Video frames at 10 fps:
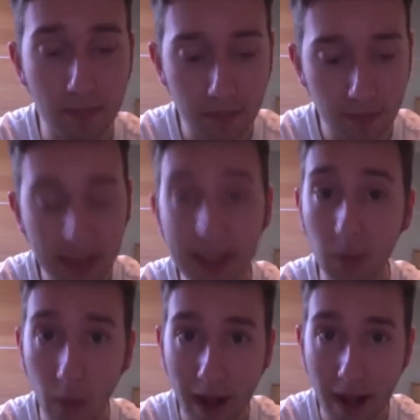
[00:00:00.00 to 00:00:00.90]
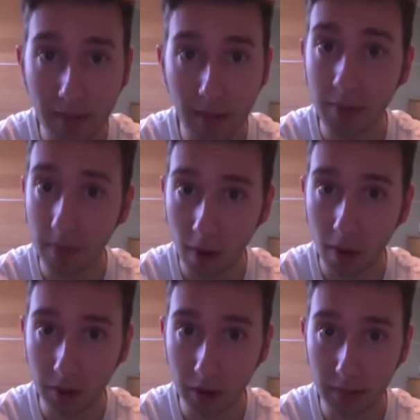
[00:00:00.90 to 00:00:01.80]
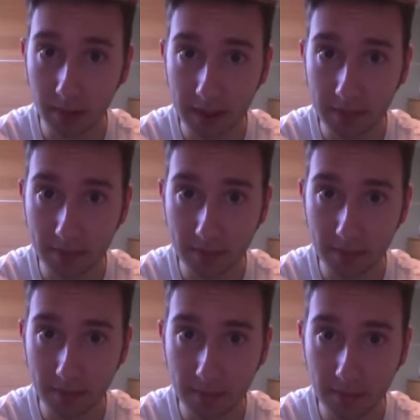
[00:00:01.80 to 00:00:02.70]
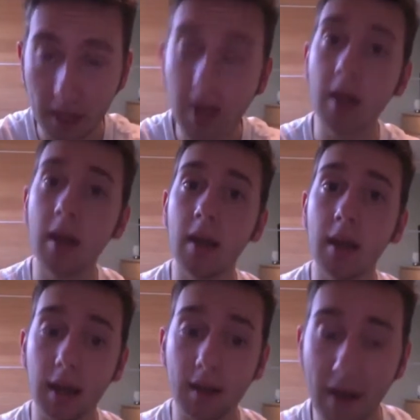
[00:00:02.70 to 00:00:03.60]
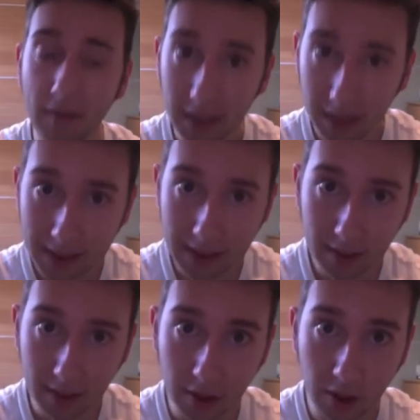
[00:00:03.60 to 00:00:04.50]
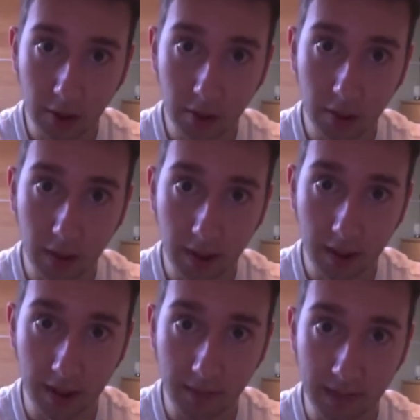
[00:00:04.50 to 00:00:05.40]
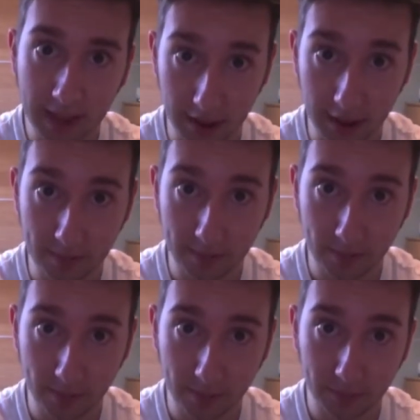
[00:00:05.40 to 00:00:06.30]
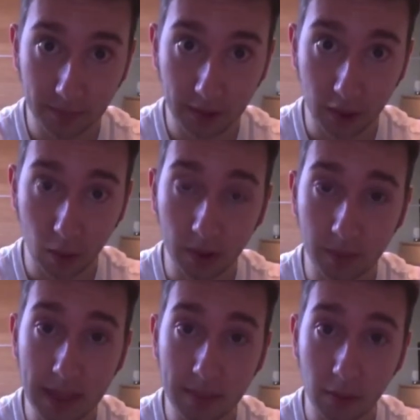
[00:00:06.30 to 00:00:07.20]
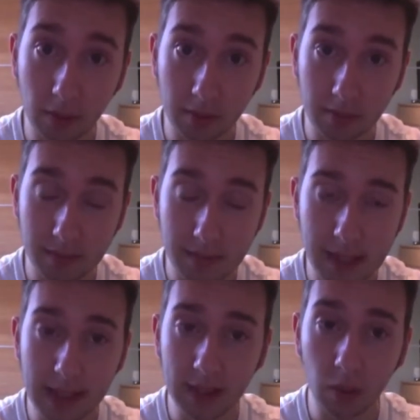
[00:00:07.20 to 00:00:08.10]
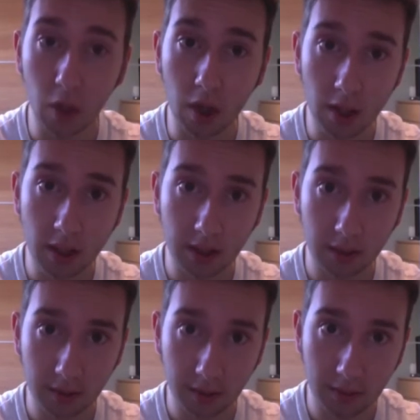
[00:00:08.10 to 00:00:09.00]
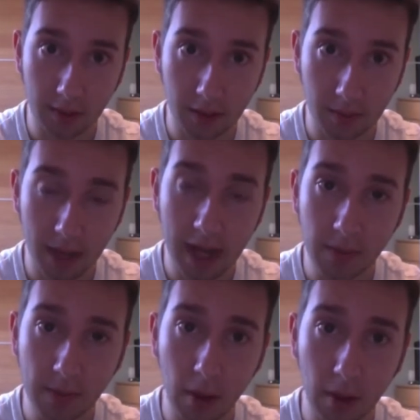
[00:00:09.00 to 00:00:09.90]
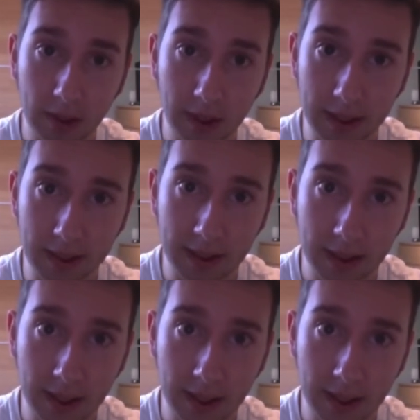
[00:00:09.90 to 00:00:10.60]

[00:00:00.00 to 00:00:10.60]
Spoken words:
this is where my proposal comes in. Having listened to the vicar who wants people into work, my proposal is